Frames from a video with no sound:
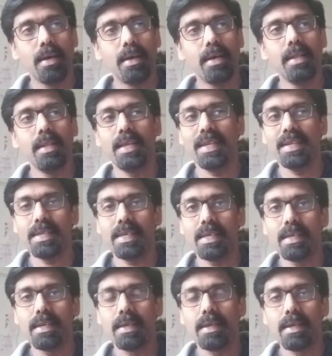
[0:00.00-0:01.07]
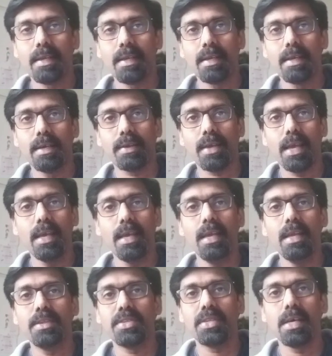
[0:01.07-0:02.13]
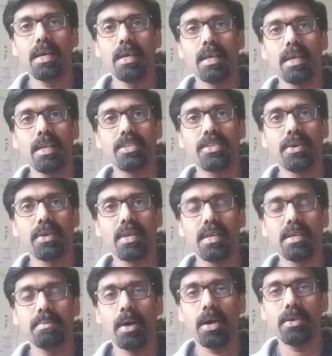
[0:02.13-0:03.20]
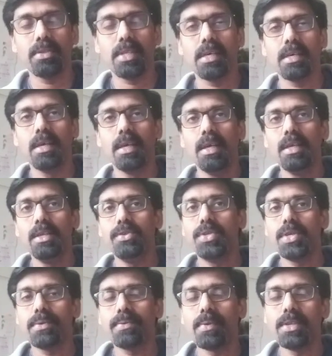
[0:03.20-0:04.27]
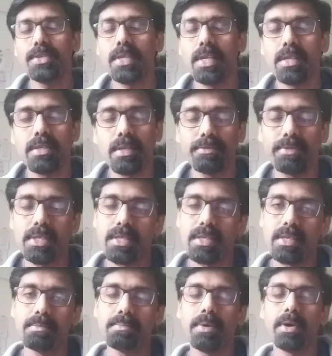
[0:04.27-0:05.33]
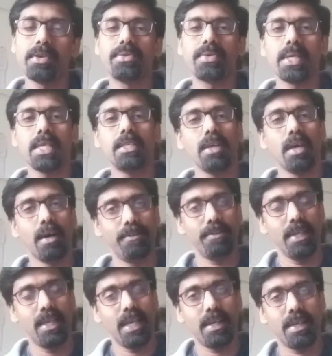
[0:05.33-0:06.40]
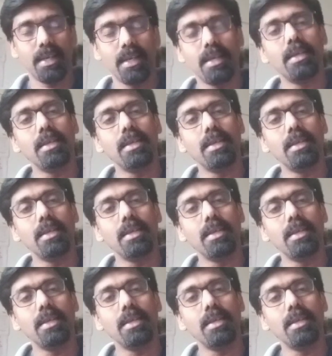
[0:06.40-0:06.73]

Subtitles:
A lady. Okay, it's he's talking about the general sense of the term portrait of a lady.